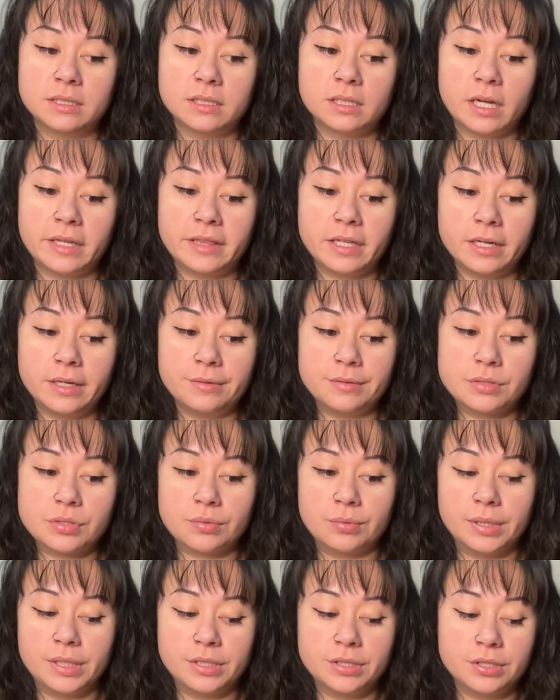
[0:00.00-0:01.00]
I thought I was
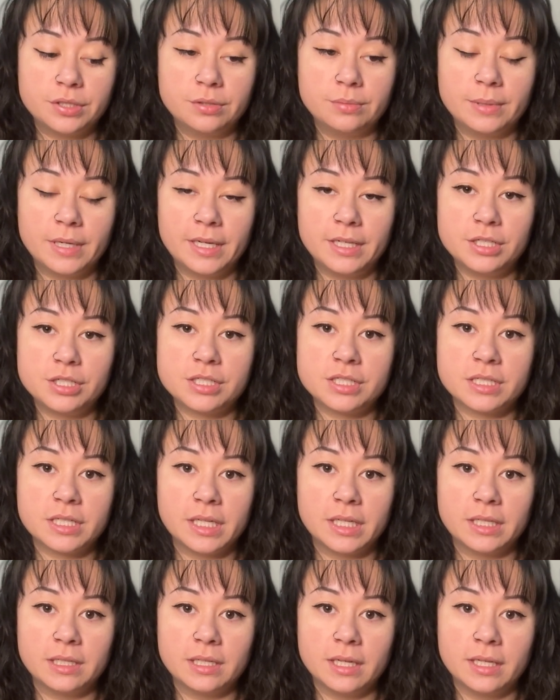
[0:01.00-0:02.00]
going to, but I just
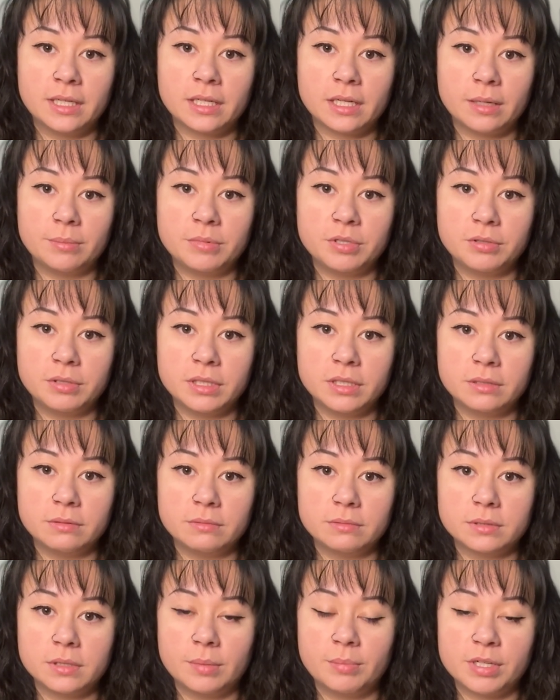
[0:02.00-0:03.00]
ended up doing
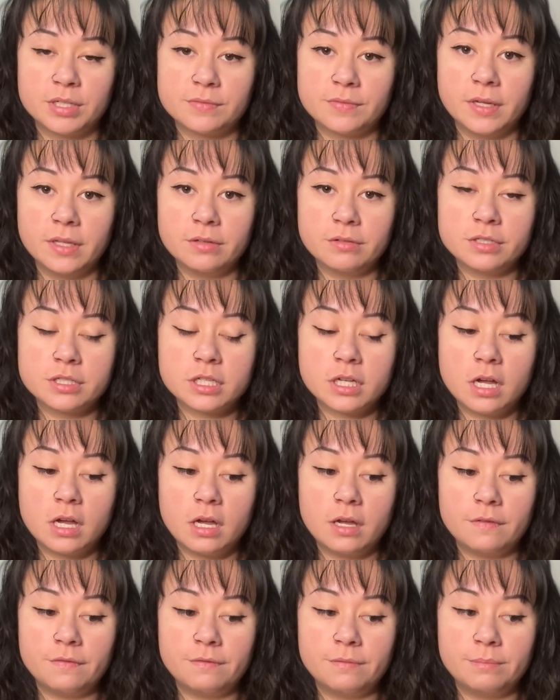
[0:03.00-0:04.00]
a bunch of other
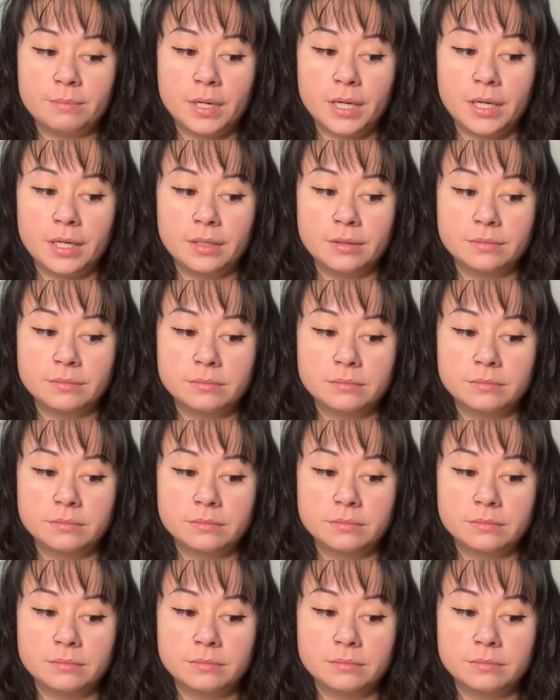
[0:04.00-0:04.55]
stuff, but